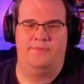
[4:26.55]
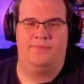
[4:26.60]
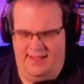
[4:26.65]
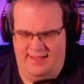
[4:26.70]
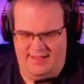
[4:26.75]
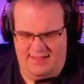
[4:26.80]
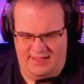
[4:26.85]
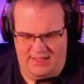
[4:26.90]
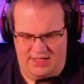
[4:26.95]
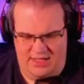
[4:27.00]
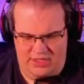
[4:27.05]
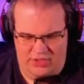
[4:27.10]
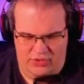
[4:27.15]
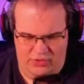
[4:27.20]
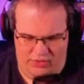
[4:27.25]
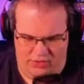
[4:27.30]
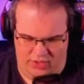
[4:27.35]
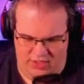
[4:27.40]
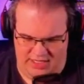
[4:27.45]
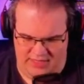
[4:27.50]
This is a
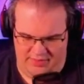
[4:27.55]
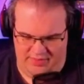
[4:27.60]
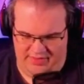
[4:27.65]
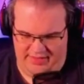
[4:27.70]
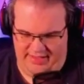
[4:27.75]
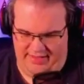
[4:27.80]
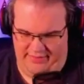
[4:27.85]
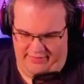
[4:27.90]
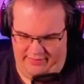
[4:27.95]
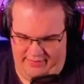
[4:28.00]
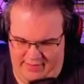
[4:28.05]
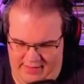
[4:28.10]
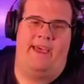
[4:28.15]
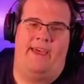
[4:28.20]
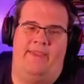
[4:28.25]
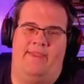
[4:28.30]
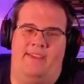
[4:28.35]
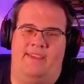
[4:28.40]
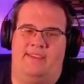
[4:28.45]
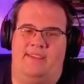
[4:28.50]
new card, I believe.
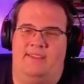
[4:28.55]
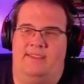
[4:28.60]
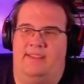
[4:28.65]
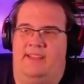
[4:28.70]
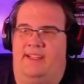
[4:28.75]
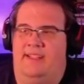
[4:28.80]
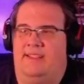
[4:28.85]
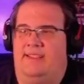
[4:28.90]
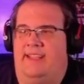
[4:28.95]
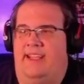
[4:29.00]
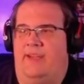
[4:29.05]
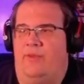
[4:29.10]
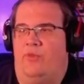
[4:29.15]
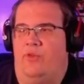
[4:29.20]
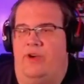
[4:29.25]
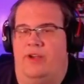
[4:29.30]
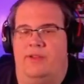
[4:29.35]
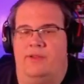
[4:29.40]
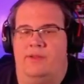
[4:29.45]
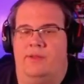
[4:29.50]
And this is Insight
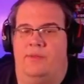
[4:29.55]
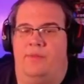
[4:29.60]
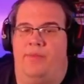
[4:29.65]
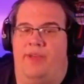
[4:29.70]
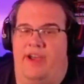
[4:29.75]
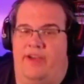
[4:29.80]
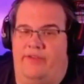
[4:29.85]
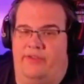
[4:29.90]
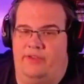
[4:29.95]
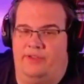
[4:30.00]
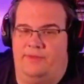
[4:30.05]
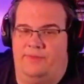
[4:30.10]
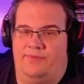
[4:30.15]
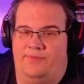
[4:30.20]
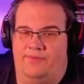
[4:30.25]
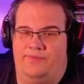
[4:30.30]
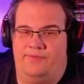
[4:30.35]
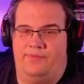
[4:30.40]
one, Peril.